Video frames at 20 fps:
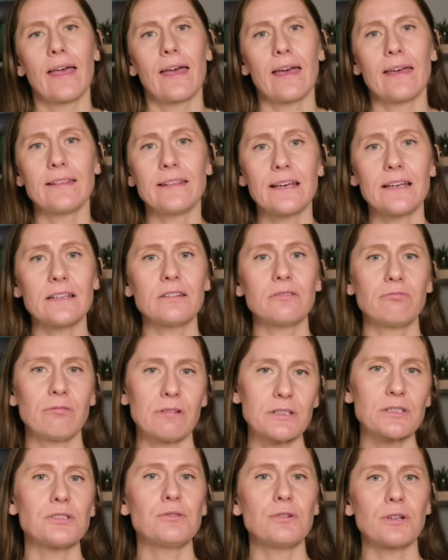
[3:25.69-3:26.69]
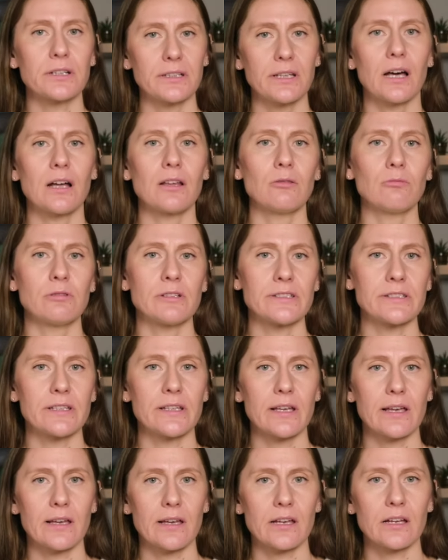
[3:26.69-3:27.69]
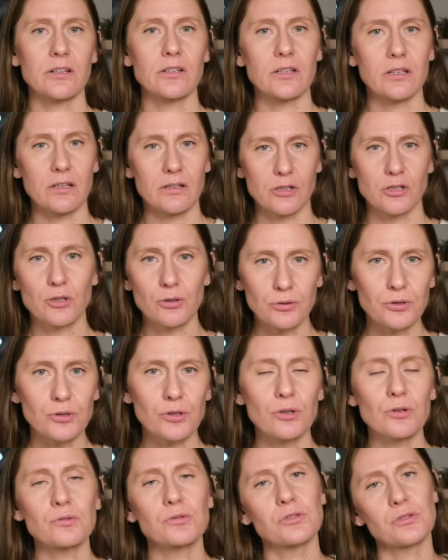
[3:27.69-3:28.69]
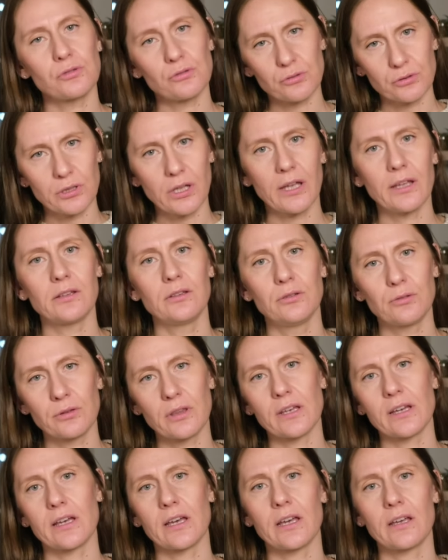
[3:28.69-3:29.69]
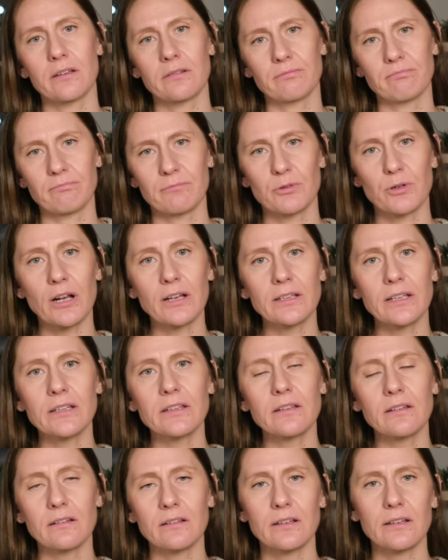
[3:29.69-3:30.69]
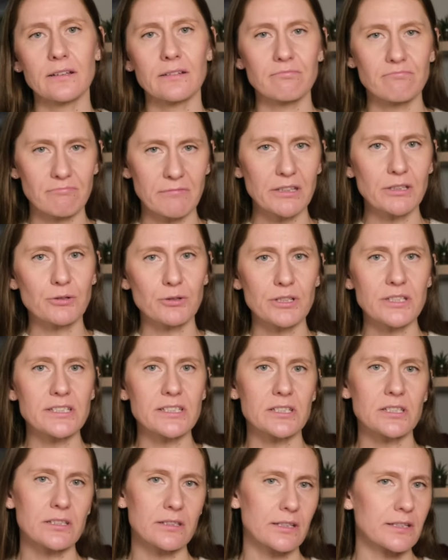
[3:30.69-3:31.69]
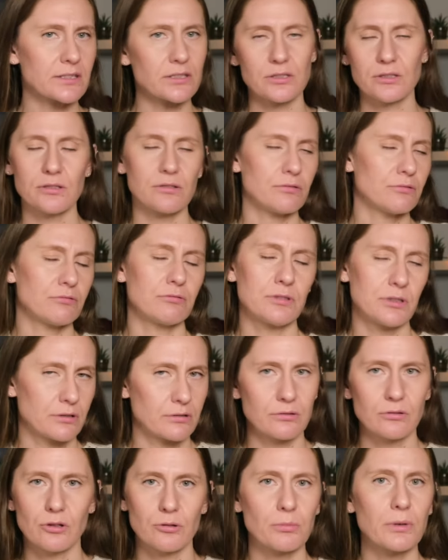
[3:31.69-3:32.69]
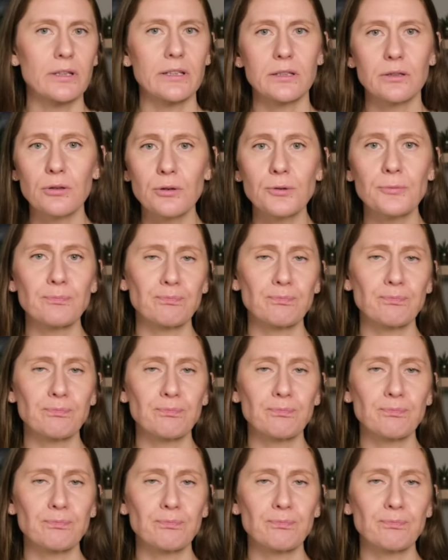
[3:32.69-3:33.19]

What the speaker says: And then once you are done with the short rows, you do the raglan increases as you would normally do.